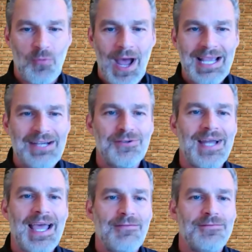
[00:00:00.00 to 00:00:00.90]
why couldn't
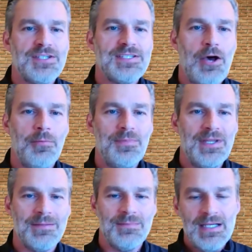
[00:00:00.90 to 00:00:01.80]
I have just helped
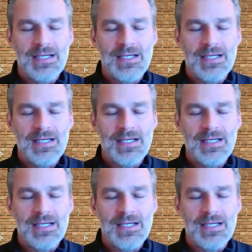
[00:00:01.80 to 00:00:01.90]
them?